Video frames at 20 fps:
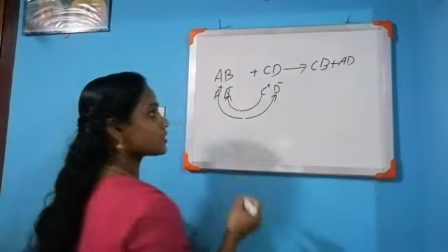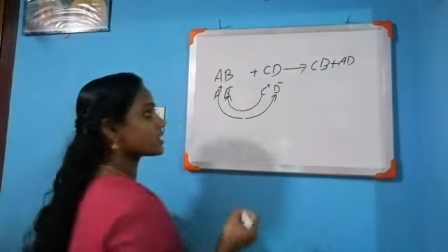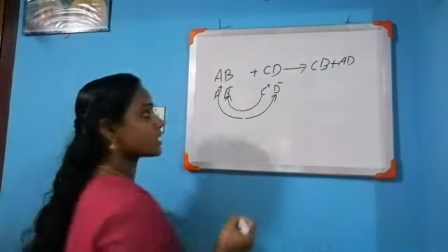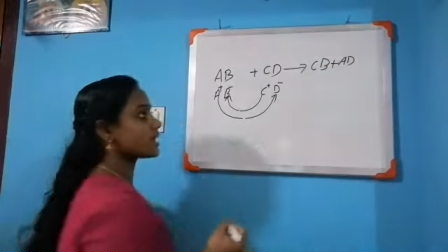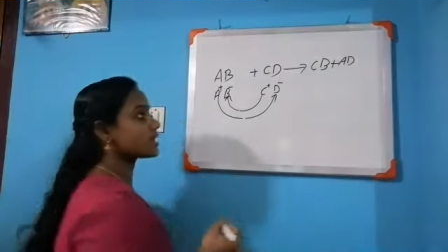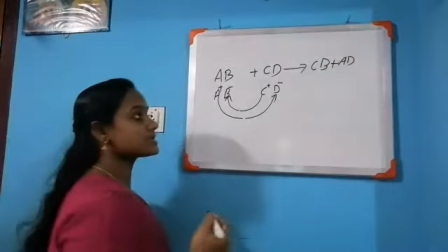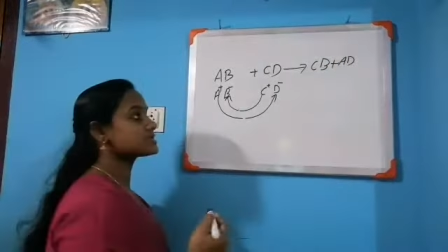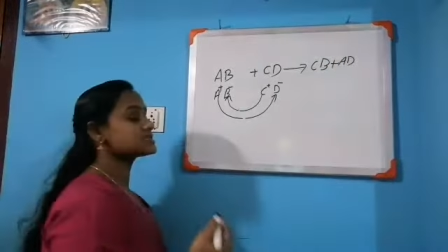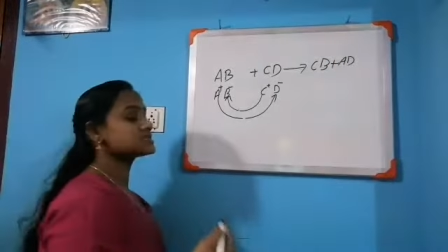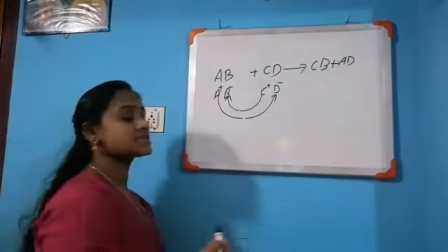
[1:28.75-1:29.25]

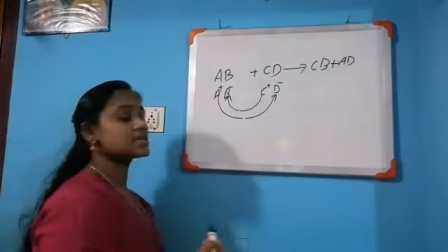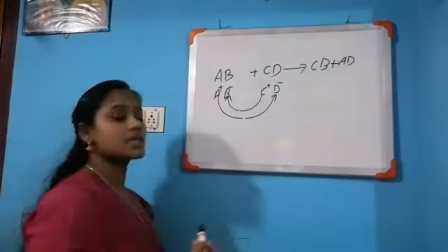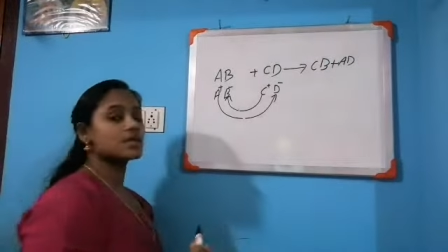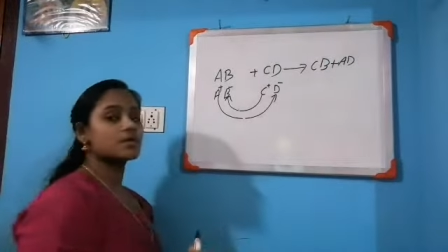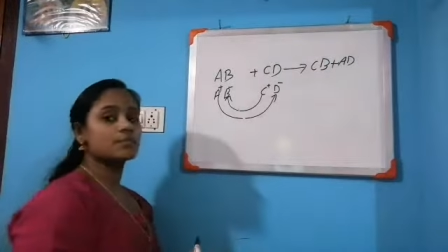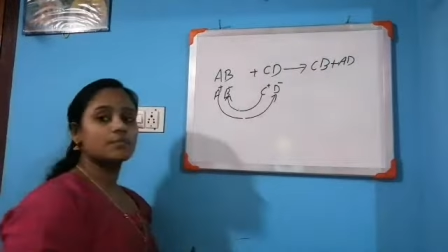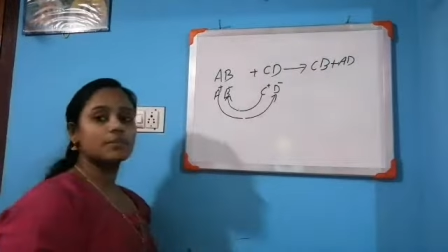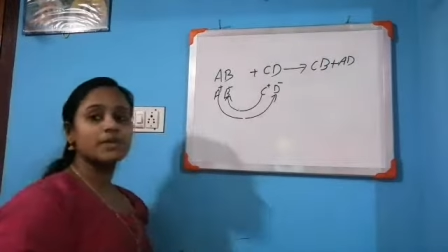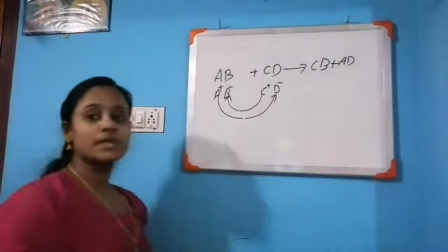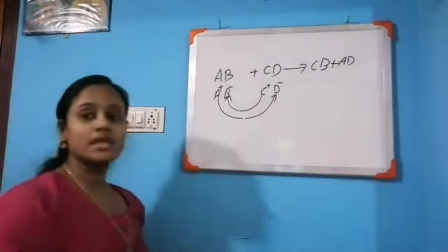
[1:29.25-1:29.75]
Okay,
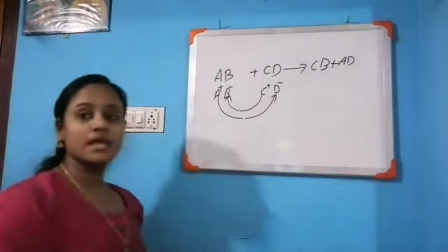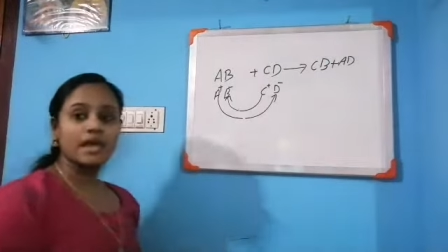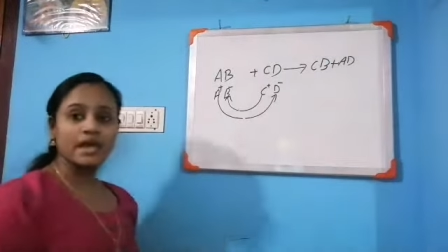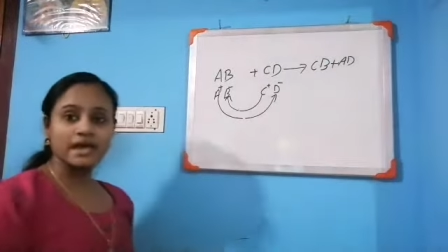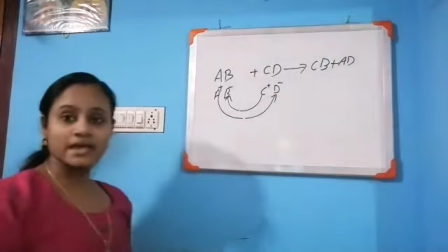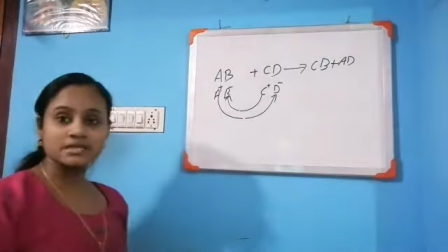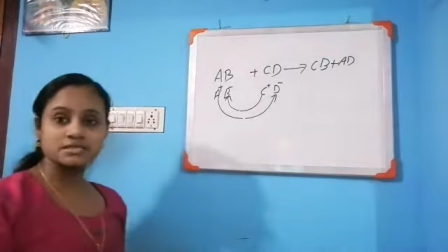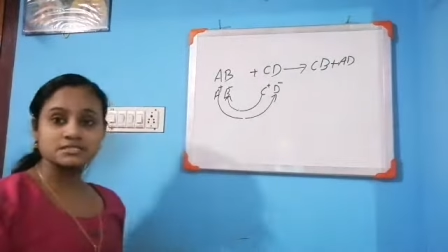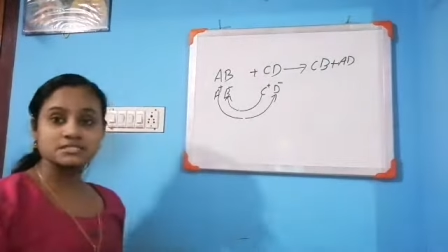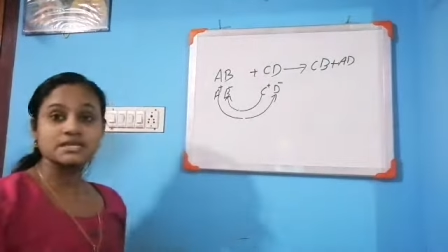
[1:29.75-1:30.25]
C, B
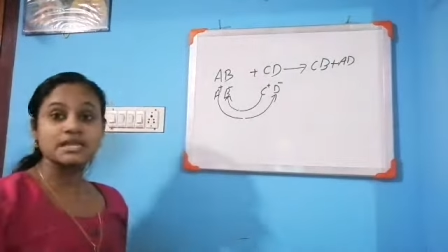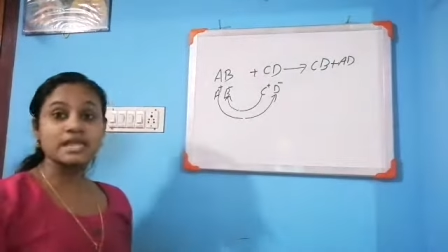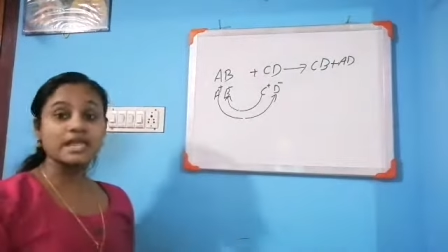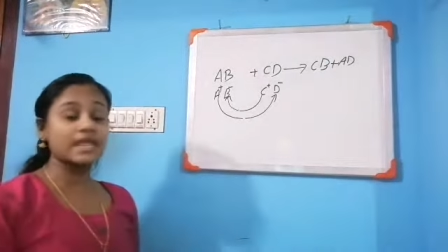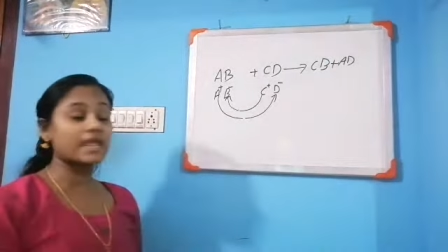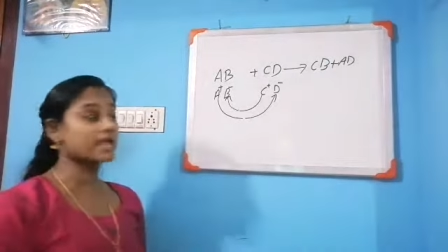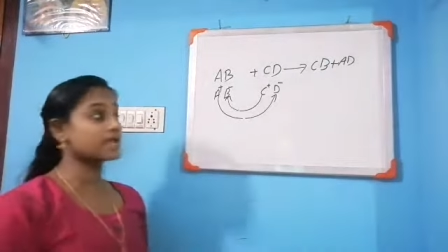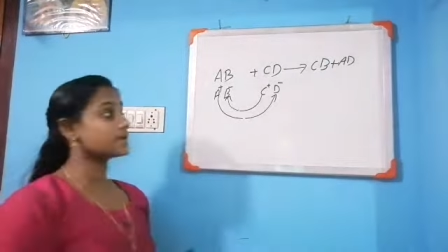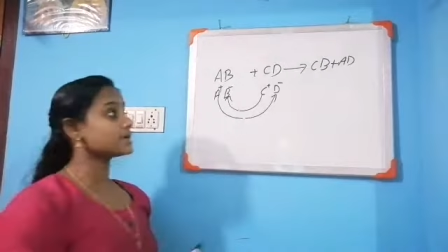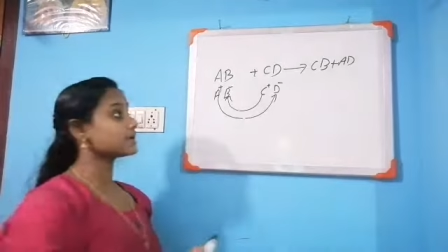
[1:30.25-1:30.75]
and
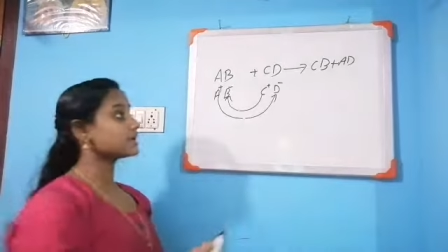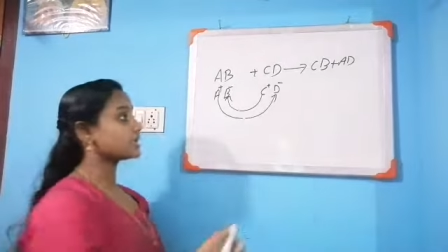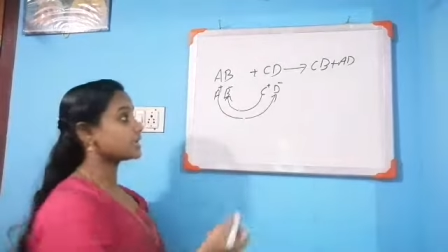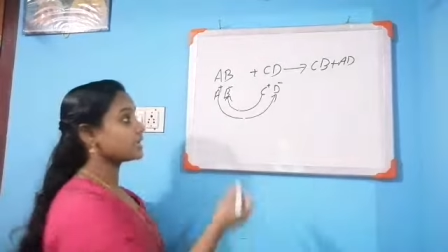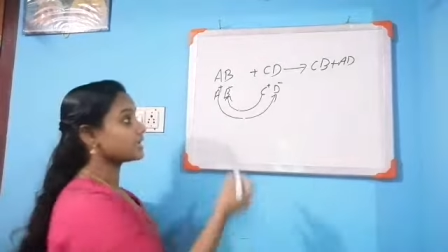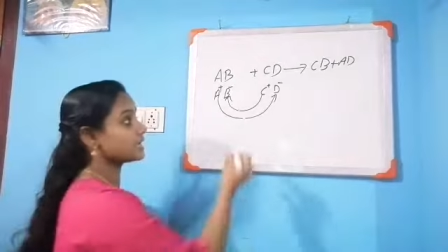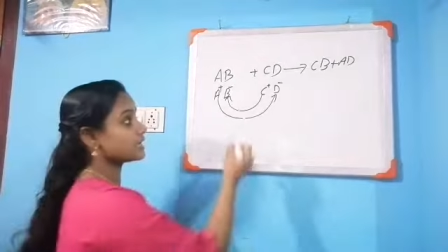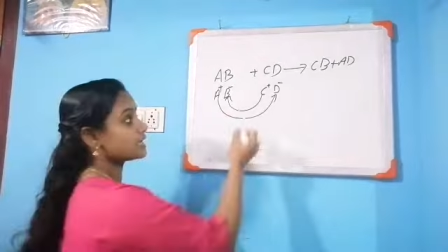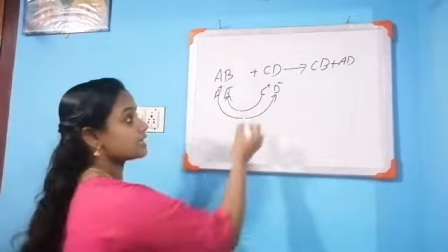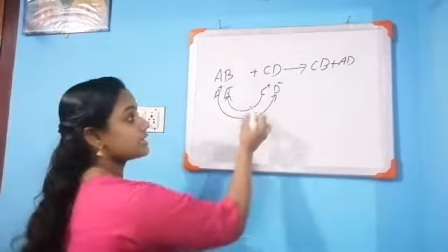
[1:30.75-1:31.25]
A,
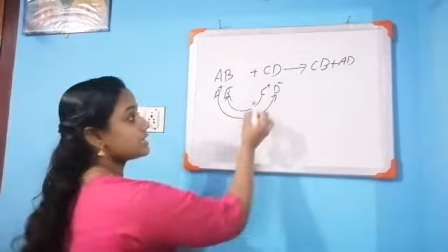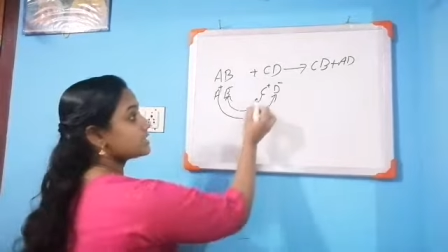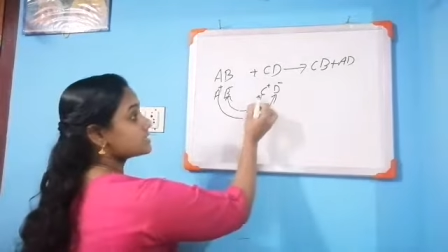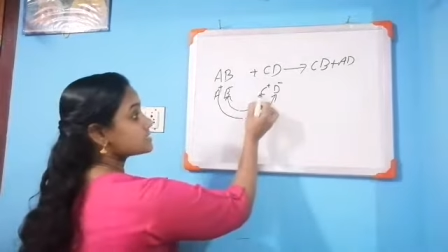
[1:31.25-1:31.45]
D.